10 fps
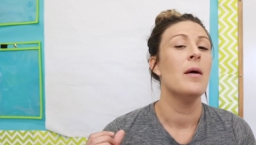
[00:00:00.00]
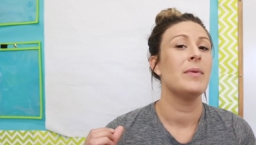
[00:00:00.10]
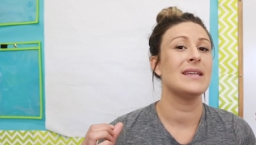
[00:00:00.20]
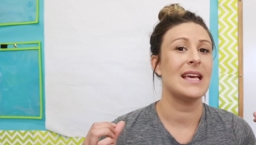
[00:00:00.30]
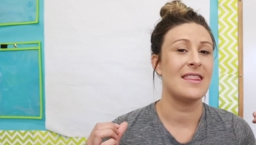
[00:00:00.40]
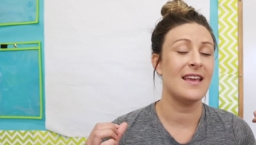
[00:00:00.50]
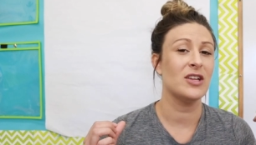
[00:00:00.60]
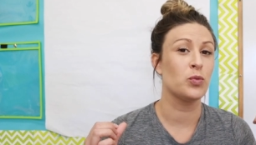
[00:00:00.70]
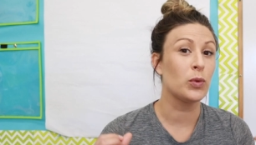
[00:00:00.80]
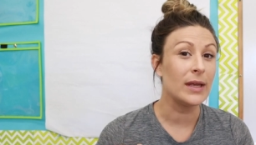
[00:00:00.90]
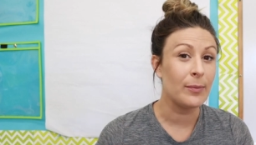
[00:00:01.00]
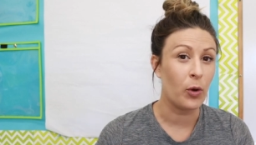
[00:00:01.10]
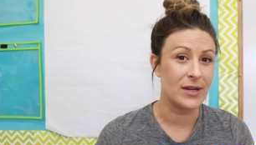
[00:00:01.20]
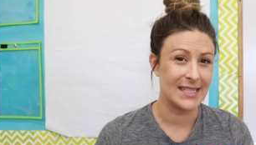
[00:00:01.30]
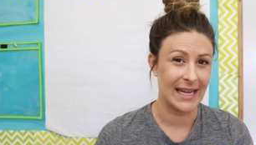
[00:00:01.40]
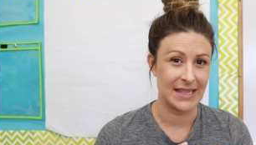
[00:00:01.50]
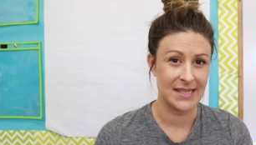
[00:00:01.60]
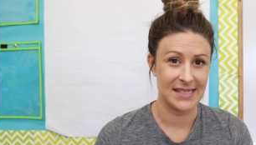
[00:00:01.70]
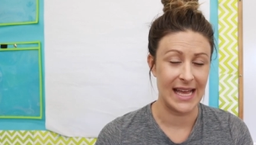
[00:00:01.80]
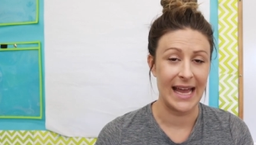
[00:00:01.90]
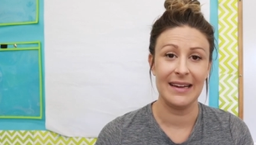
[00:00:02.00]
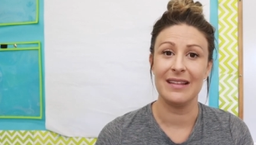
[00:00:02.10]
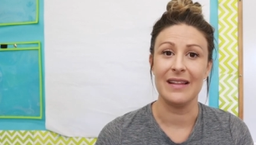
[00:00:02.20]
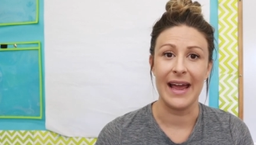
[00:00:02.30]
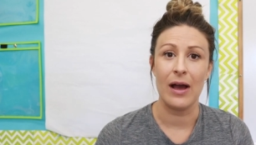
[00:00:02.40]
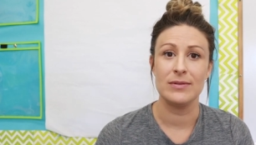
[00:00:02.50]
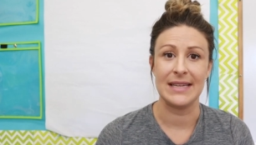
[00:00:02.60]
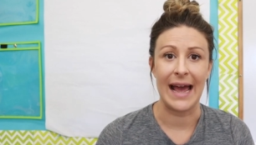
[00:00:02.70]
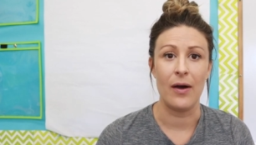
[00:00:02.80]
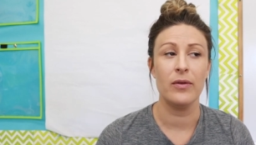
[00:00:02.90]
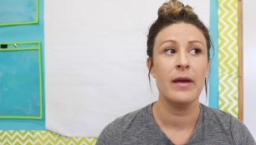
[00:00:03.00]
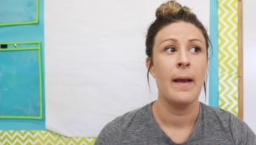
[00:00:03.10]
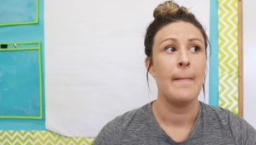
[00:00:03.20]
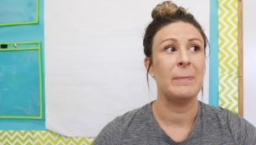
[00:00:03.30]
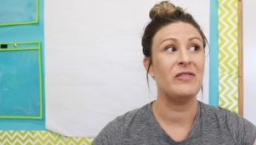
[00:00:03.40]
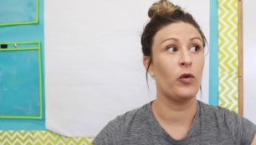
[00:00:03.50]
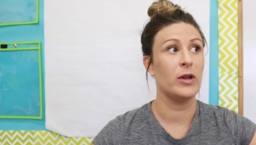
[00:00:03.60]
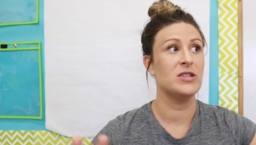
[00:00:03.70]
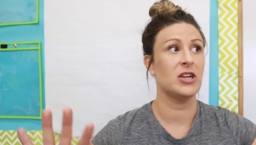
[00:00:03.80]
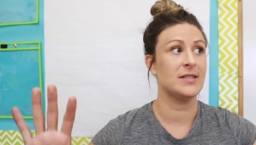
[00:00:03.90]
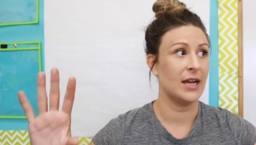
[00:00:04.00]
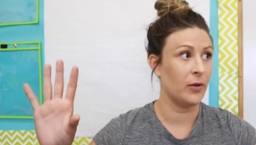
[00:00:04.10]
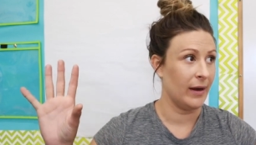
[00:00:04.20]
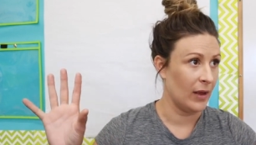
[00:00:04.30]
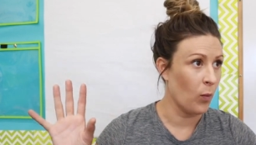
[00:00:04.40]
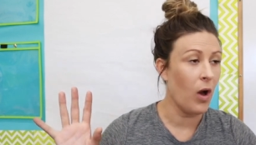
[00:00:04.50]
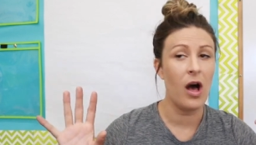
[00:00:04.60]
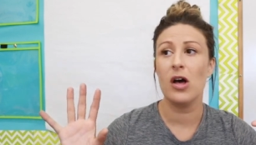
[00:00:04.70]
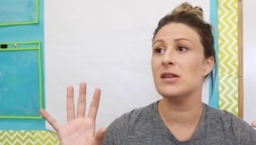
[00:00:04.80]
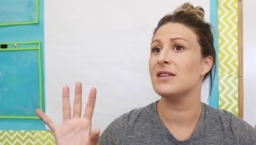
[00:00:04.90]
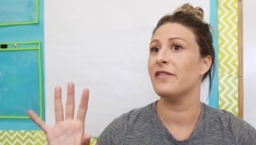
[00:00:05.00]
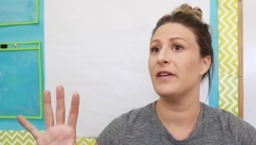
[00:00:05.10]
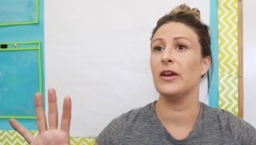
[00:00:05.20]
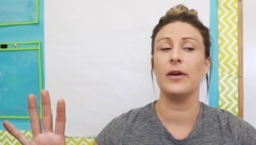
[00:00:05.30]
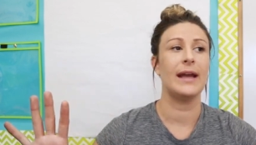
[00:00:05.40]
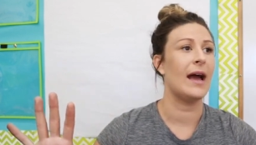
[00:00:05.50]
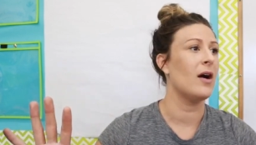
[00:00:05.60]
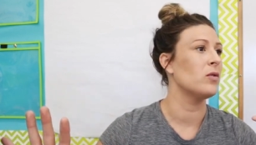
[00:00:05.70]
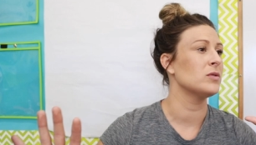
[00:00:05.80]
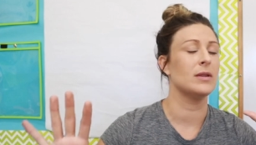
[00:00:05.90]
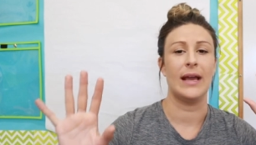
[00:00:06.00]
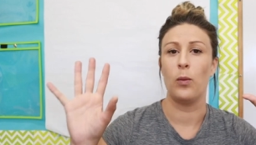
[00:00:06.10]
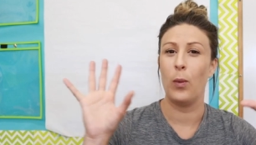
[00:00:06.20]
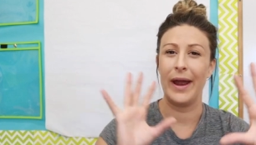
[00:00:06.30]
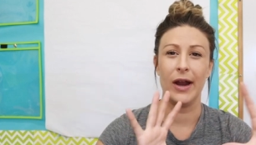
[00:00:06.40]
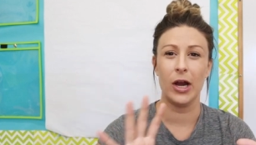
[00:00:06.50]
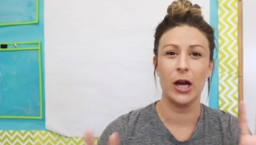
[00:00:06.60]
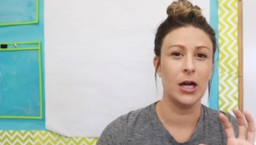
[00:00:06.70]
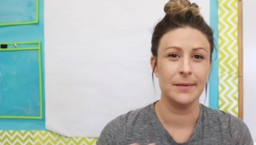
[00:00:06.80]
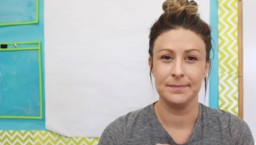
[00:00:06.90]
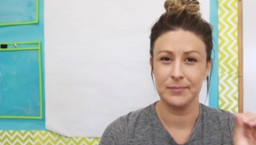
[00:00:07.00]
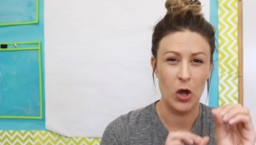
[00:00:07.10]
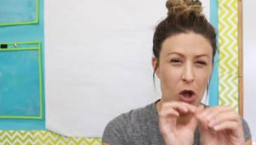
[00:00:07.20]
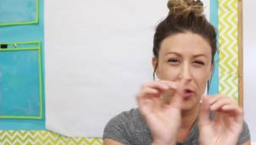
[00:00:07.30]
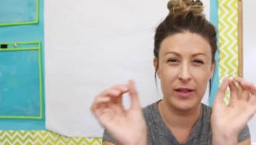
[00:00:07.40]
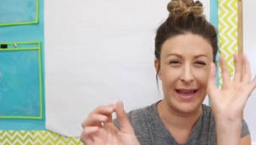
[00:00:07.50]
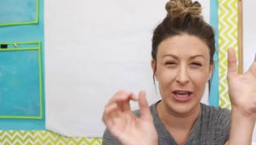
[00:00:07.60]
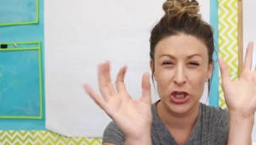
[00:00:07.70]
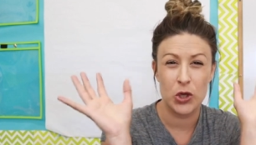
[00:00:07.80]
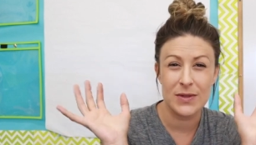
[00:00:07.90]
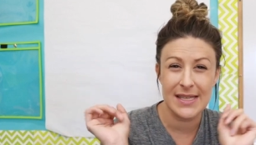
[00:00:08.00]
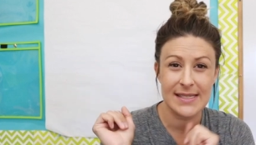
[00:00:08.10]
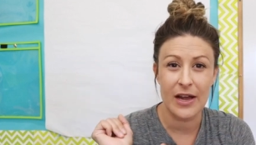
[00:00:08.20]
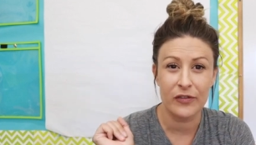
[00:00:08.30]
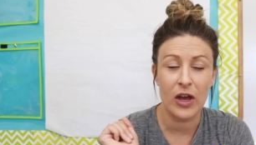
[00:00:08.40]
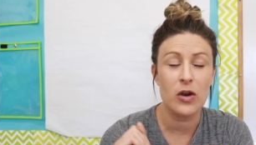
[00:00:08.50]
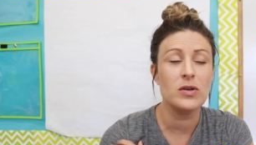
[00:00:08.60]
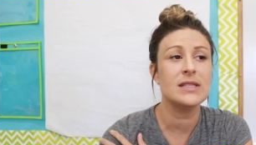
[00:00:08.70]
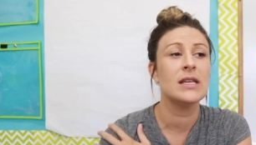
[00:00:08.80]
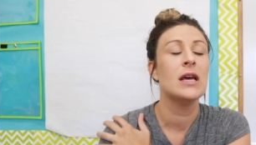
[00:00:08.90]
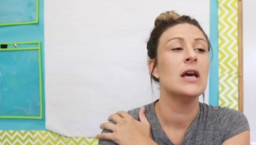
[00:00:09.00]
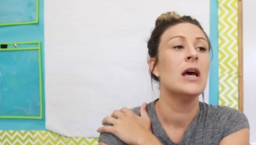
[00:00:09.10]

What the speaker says: because I think it's really important to get the design and the layout down before you start decorating walls and figuring out like where all the like cutesy stuff goes.